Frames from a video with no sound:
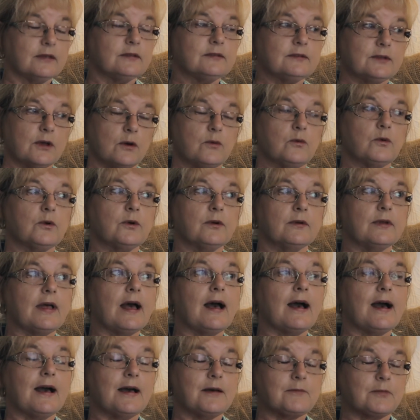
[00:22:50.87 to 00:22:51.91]
So
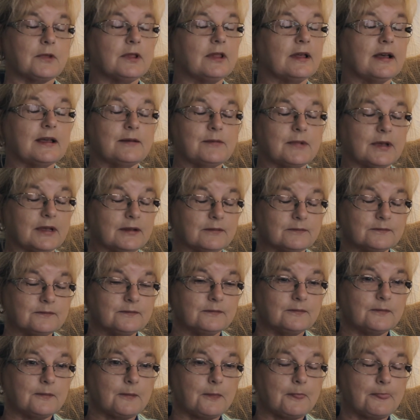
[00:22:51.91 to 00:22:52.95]
I'm claiming
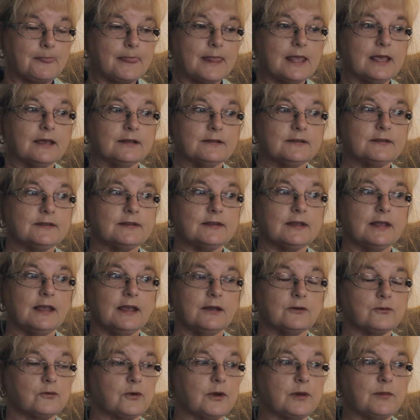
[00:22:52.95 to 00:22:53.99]
it's
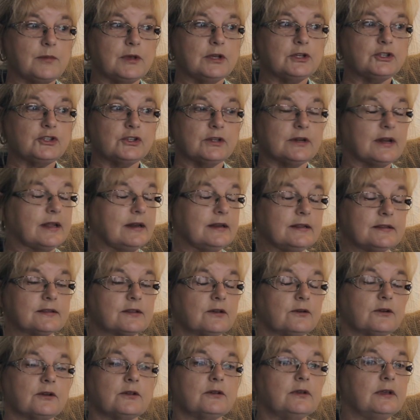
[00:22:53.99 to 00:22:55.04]
in remission, and
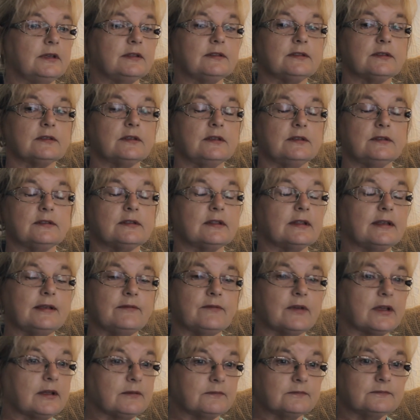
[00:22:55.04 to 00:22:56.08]
it's
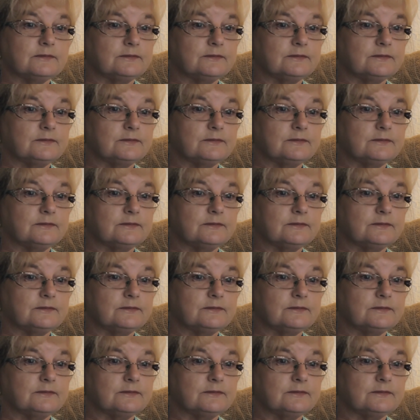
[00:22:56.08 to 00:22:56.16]
leaving.